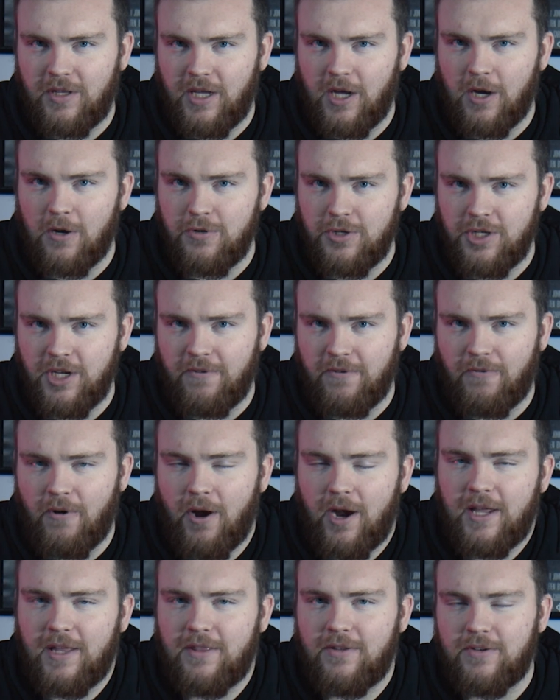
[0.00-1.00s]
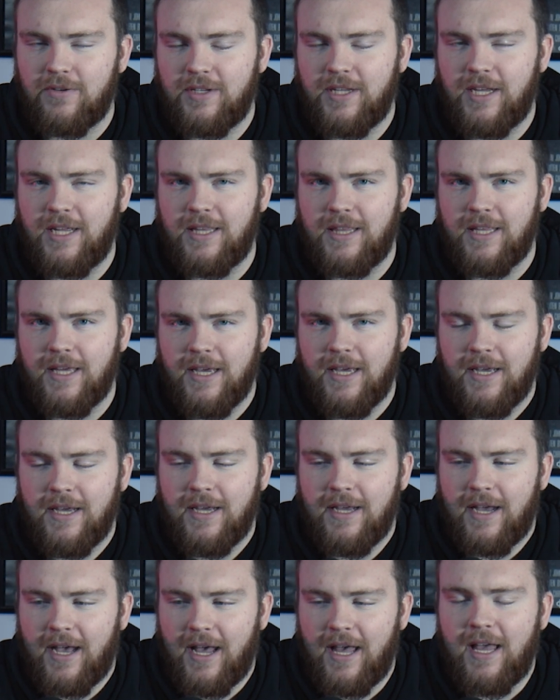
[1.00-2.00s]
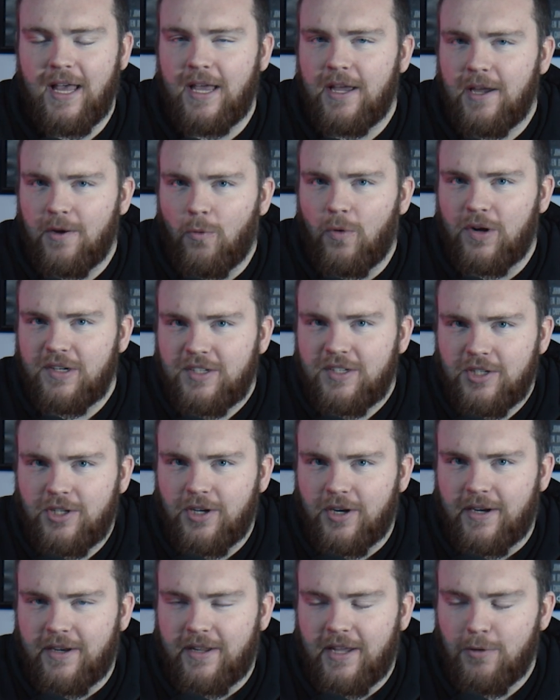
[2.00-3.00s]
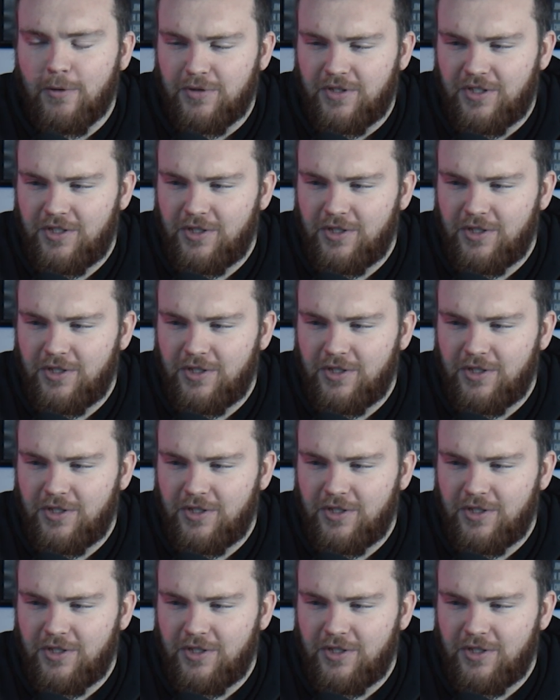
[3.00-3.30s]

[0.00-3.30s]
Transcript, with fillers: the OG Friday the 13th, it wasn't good. It was